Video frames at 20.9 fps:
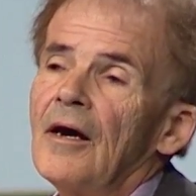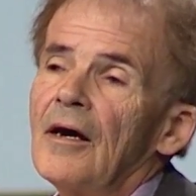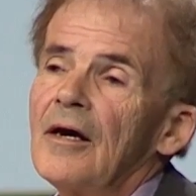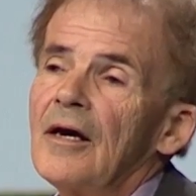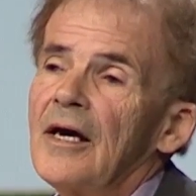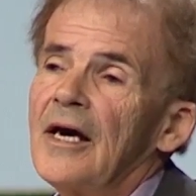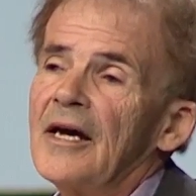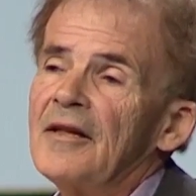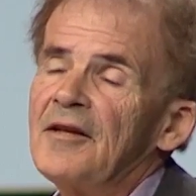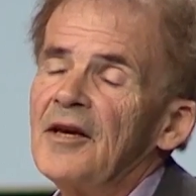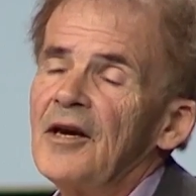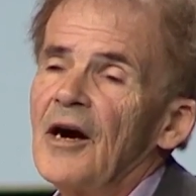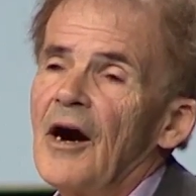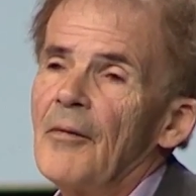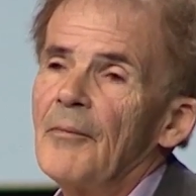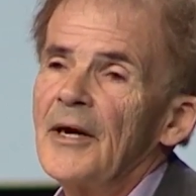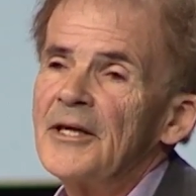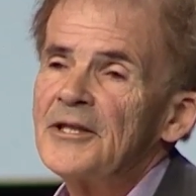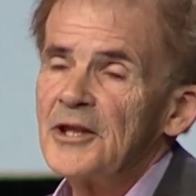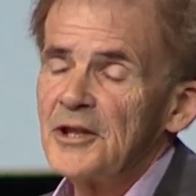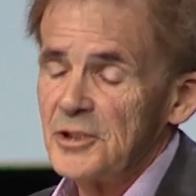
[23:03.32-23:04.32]
getting our
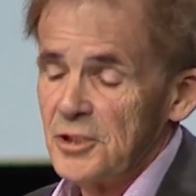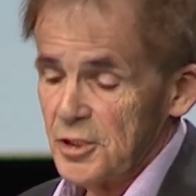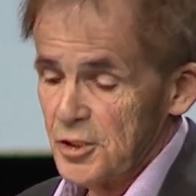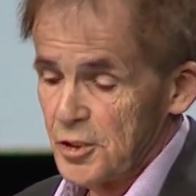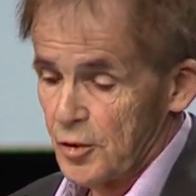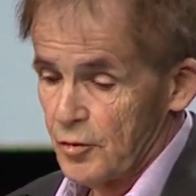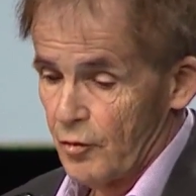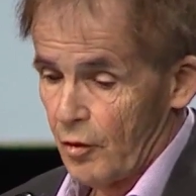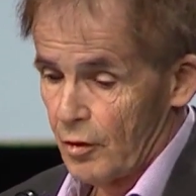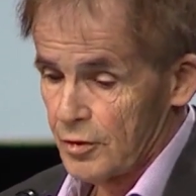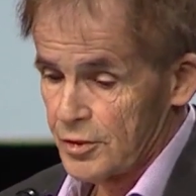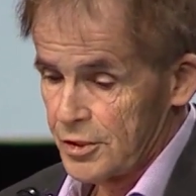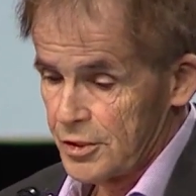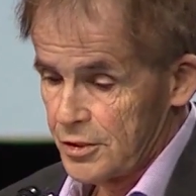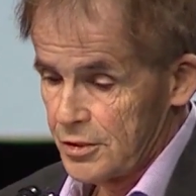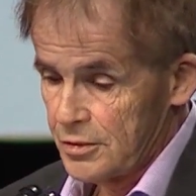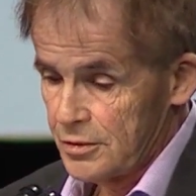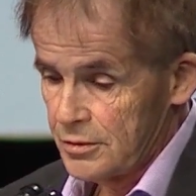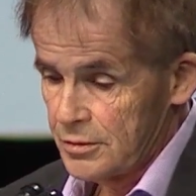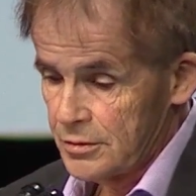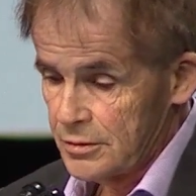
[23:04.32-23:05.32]
messages
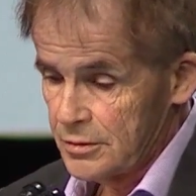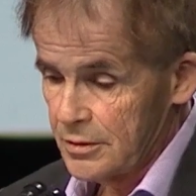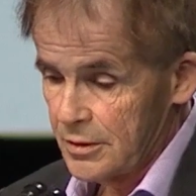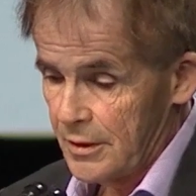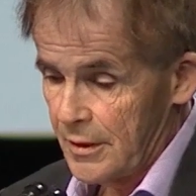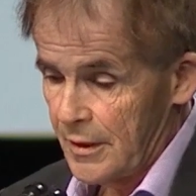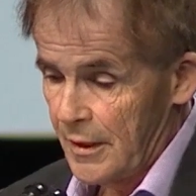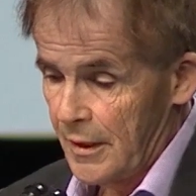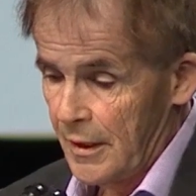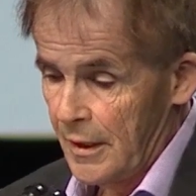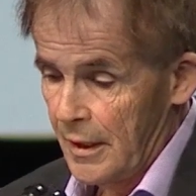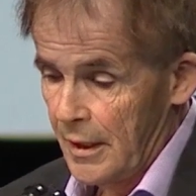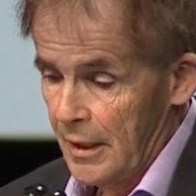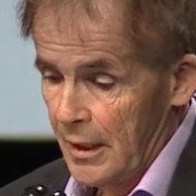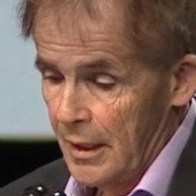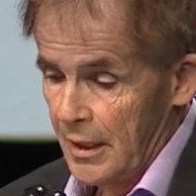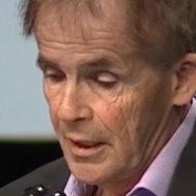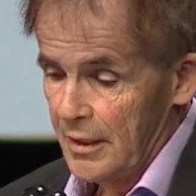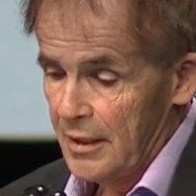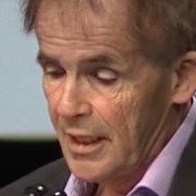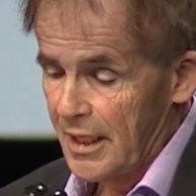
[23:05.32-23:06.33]
across.
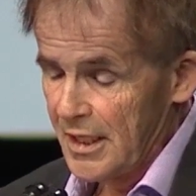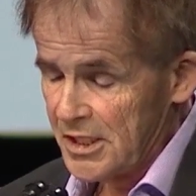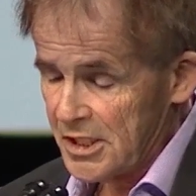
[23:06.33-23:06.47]
They